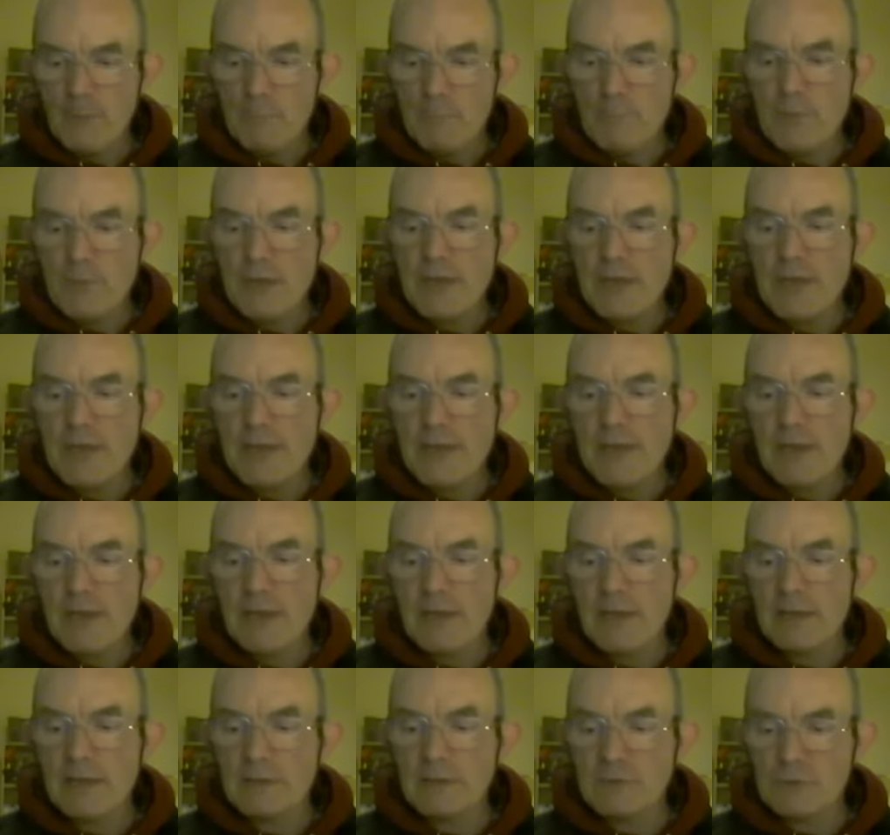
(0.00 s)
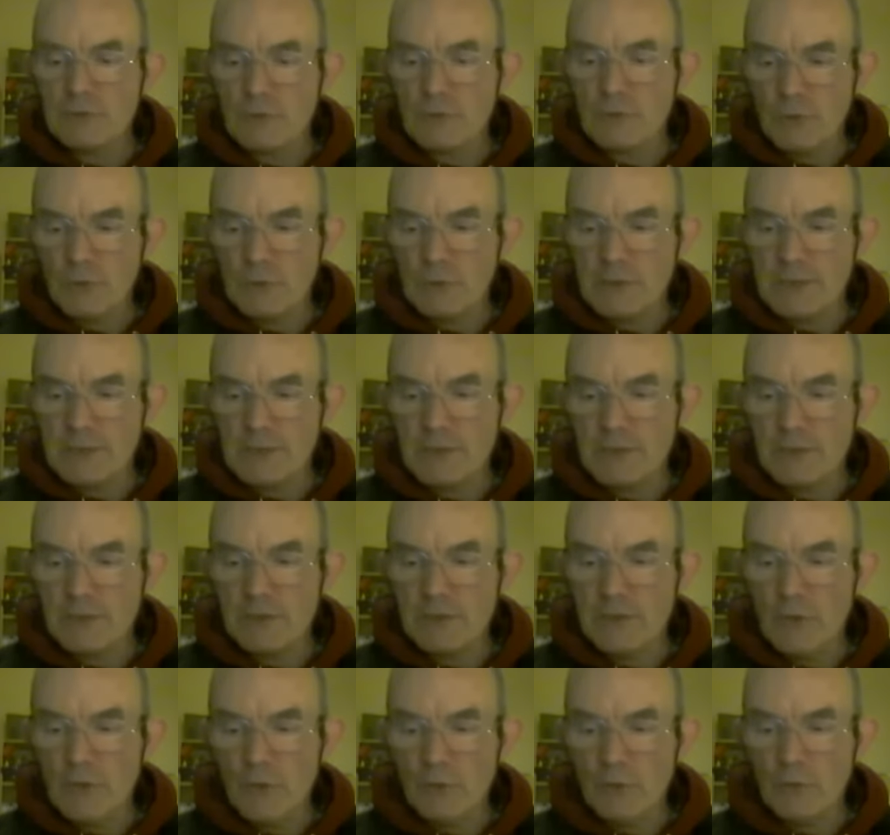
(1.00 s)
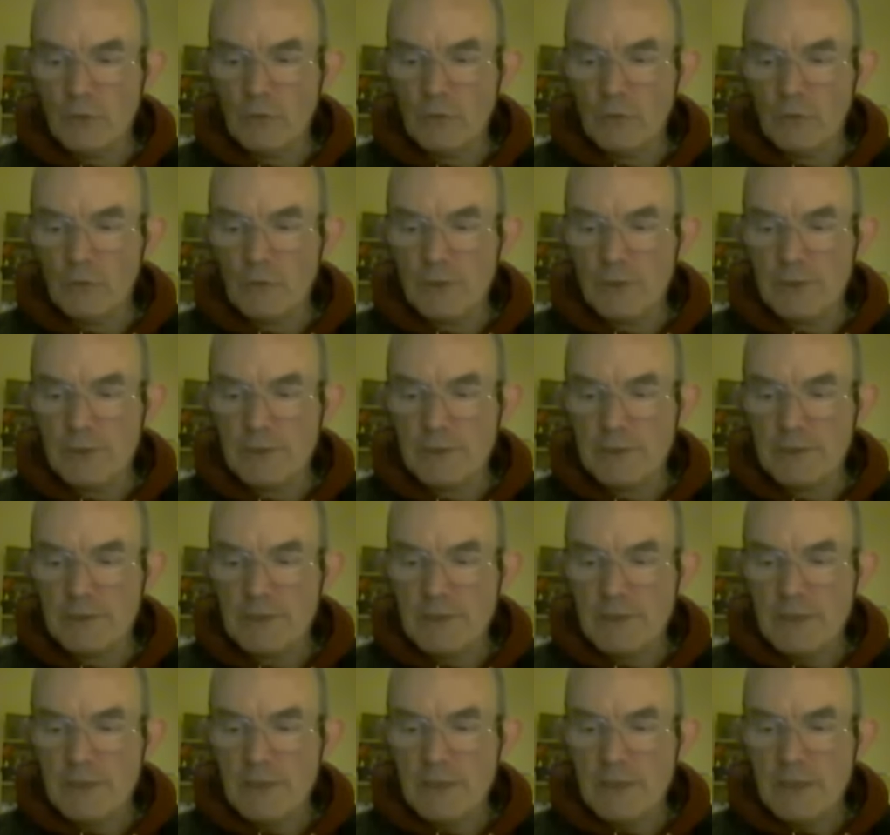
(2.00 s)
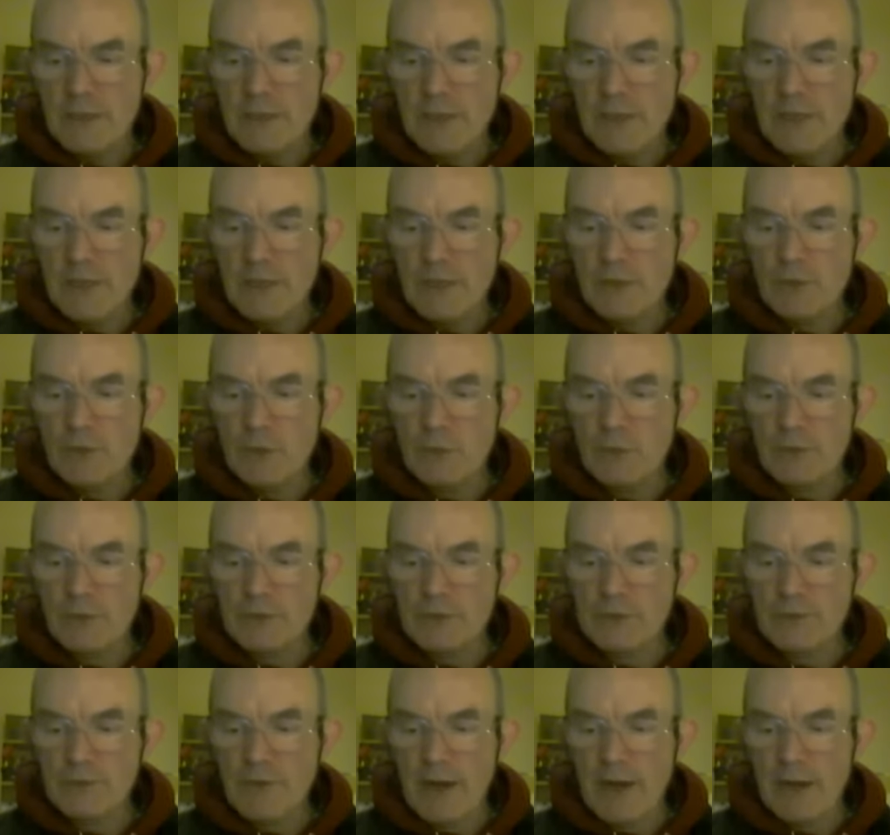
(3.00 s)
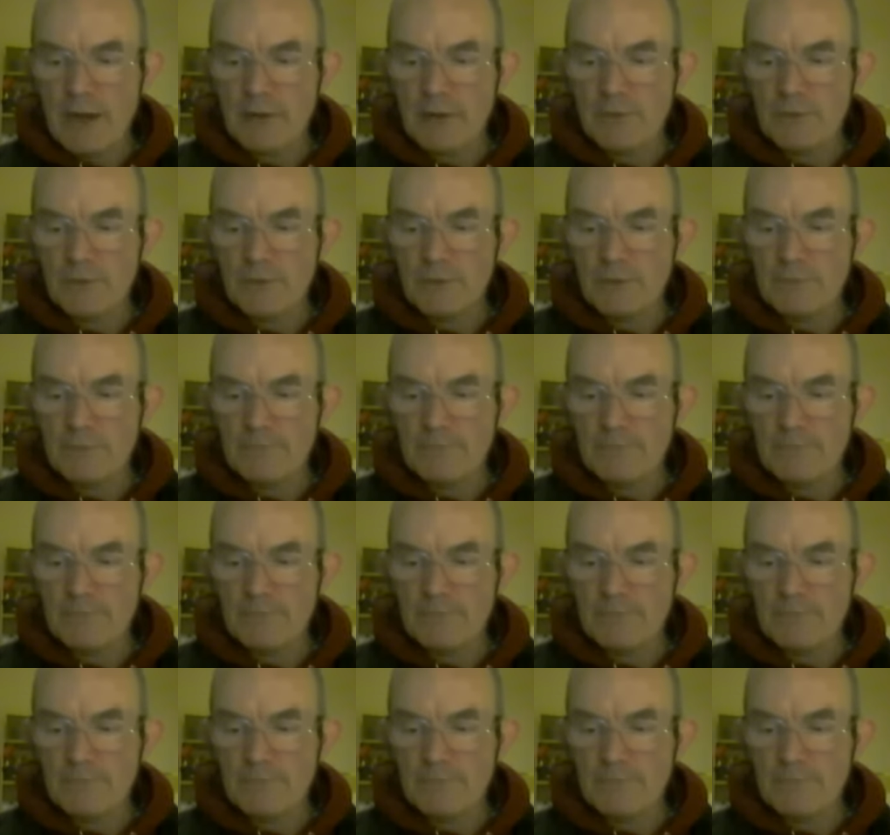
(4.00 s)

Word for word: Be exalted, O Lord, in your strength